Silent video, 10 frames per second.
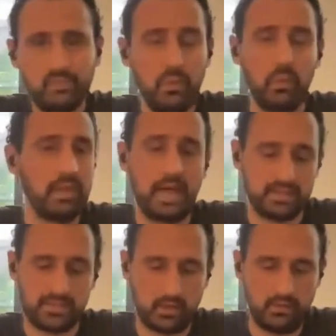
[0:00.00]
it will not
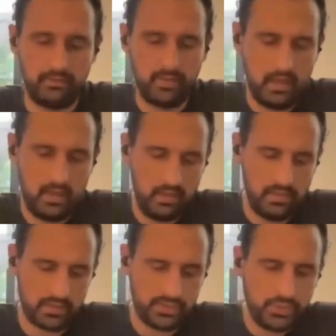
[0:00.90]
dissolve.
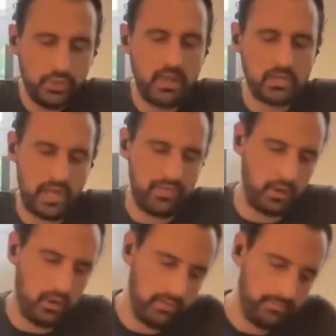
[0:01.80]
There's too much
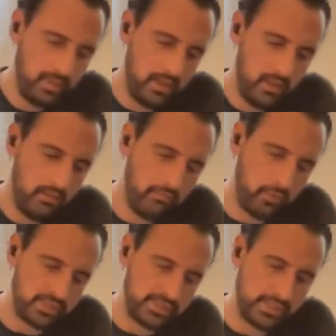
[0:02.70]
ethanol
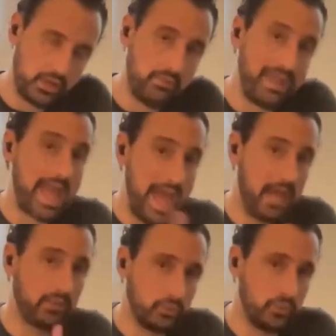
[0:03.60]
for it to dissolve
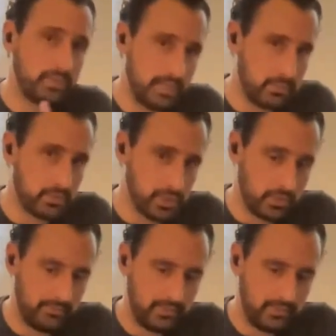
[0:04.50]
at room temperature.